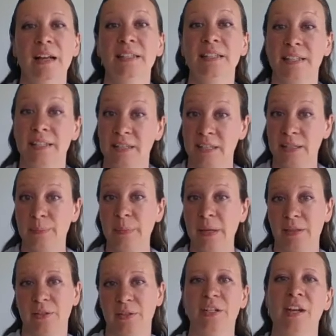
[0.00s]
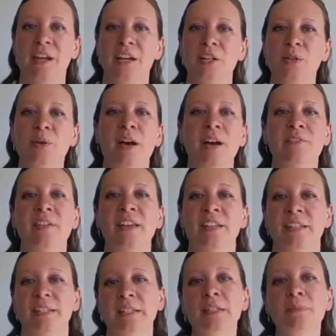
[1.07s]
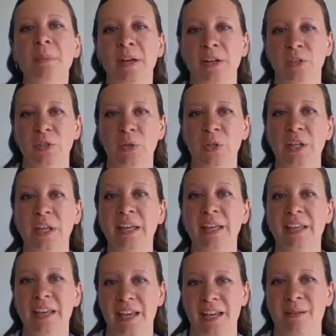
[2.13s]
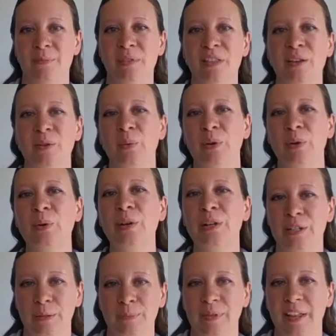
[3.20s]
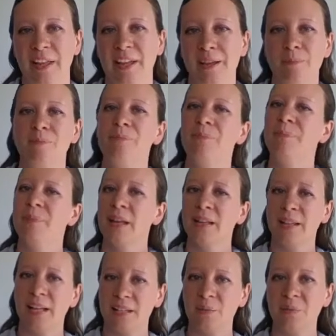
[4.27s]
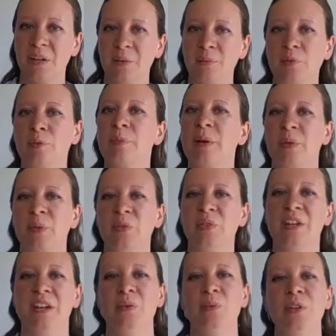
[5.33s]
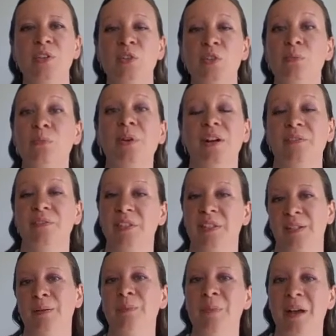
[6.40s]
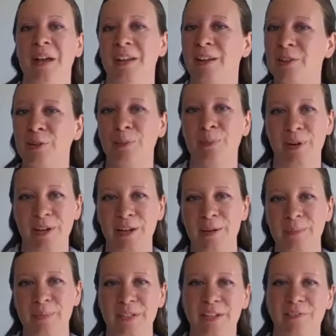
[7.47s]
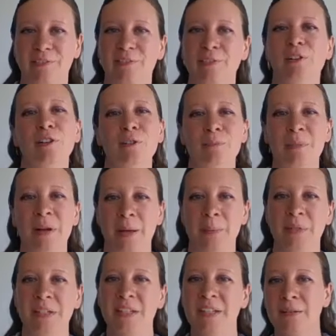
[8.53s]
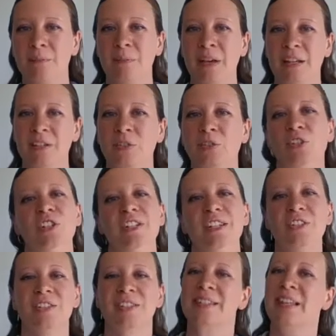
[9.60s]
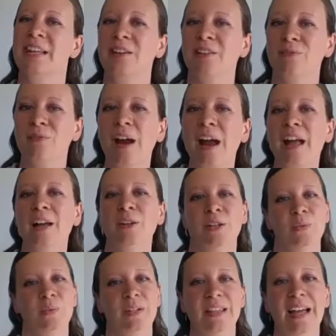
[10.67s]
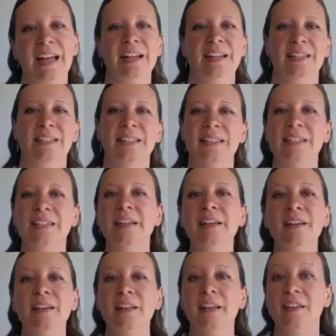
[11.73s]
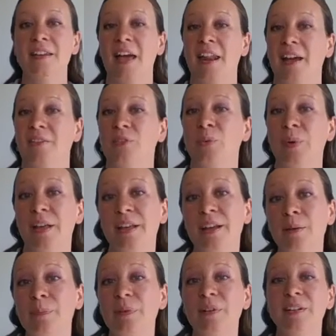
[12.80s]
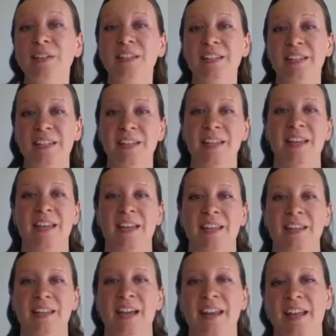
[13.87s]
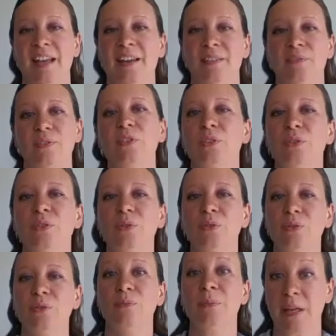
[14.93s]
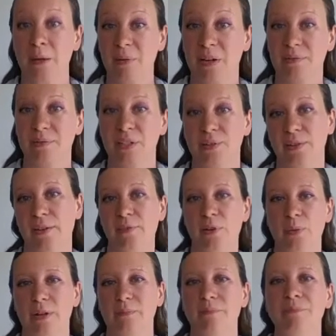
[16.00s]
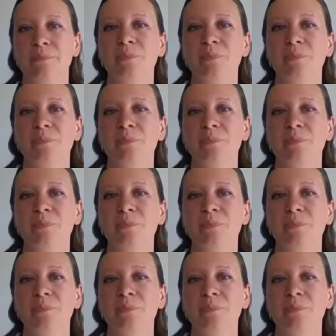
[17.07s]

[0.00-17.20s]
Since it's Mother's Day, I do have a special game that we're going to play. Lots of times for Mother's Day, we do breakfast in bed, and you'll bring up stuff for mom to eat in bed so she can just lay around and relax and not have to wake up early and not have to make breakfast for everyone.